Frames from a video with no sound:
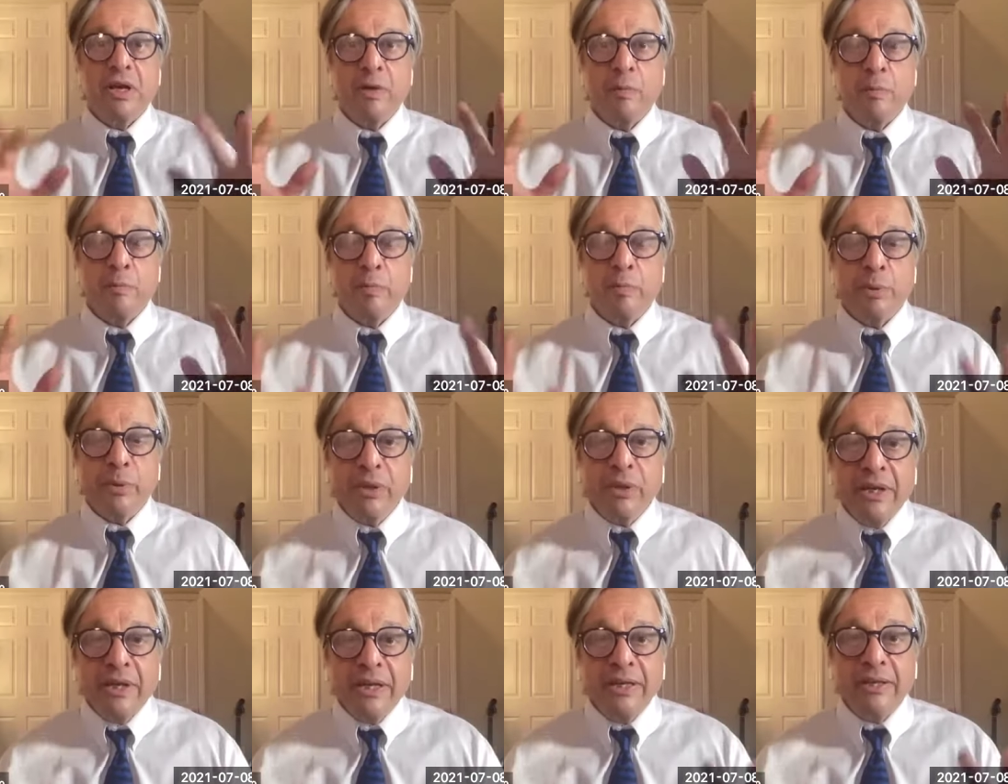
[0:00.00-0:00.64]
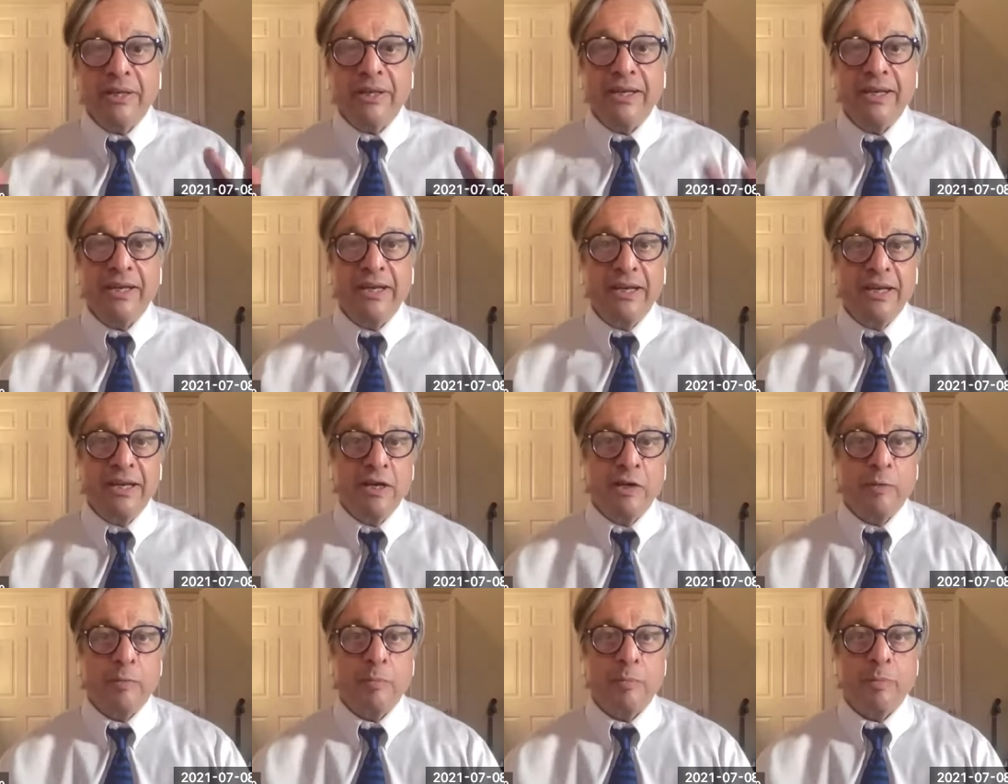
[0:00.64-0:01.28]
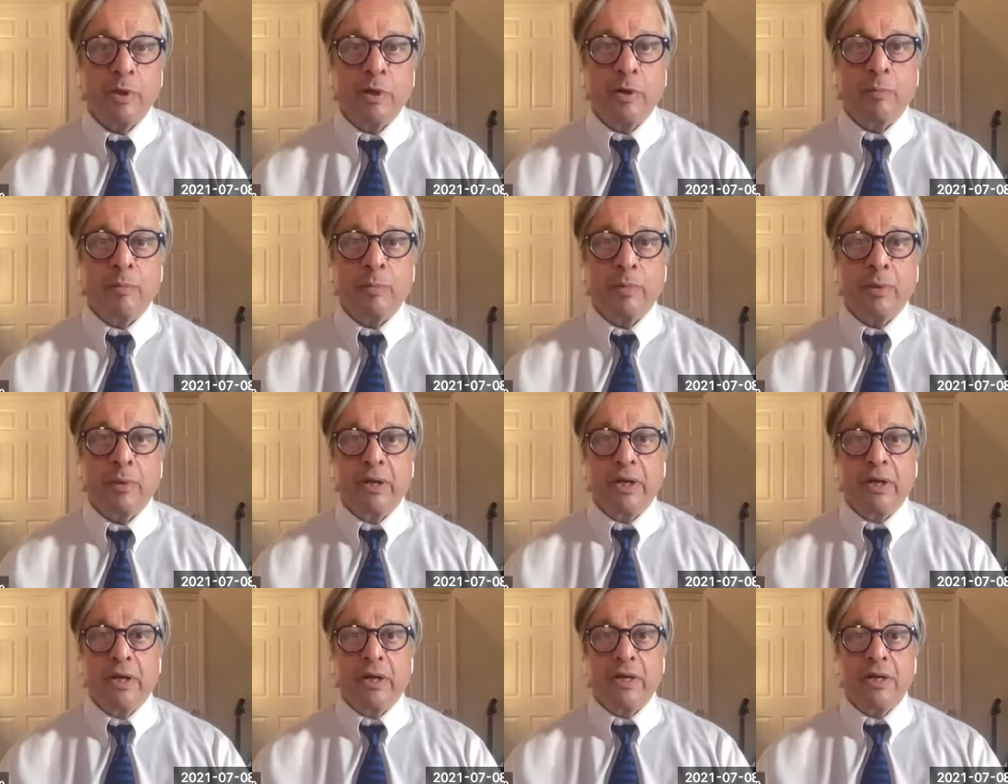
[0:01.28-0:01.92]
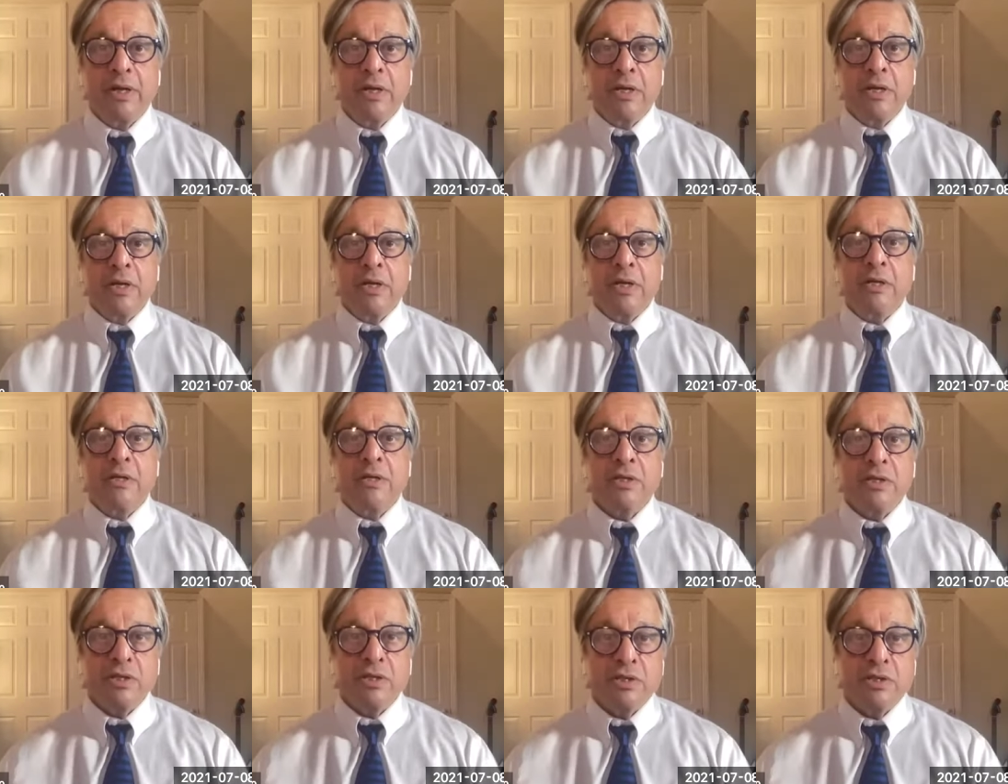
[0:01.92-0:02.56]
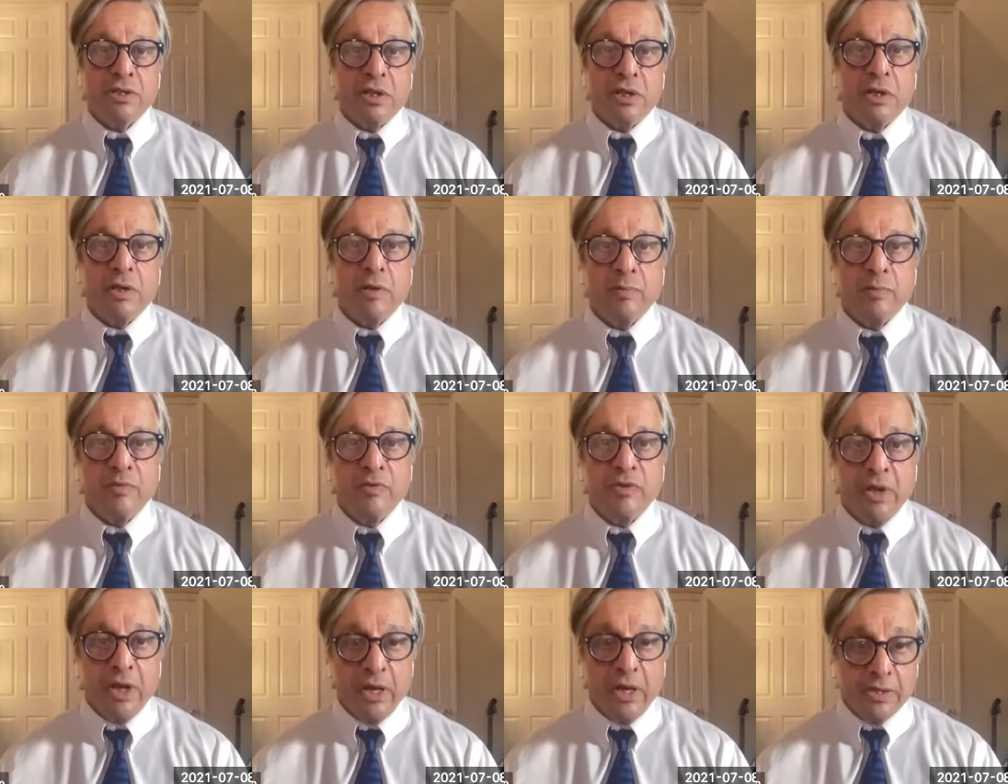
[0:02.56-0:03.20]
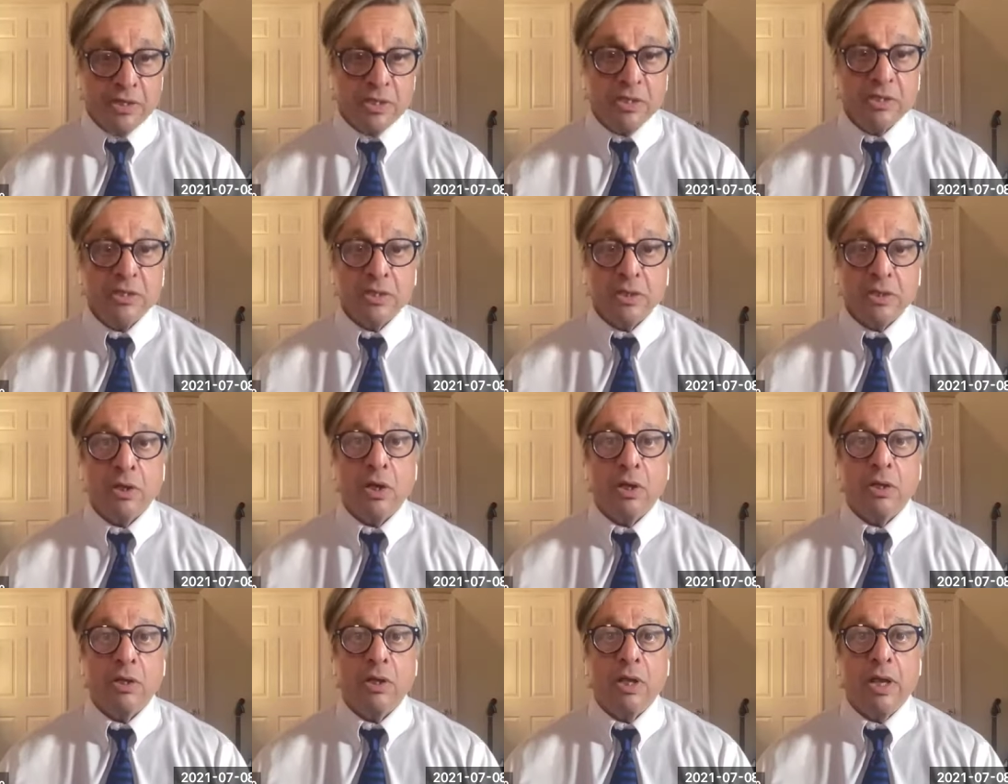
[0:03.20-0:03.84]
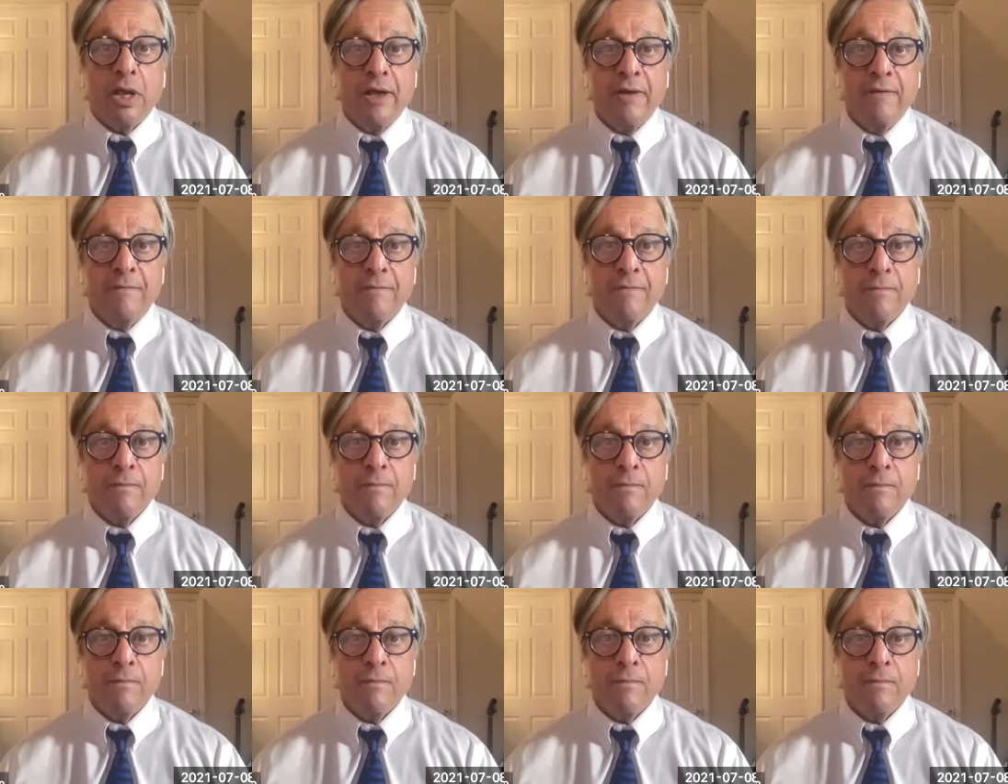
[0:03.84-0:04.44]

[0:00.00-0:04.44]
completely inappropriate to circumstances in our life.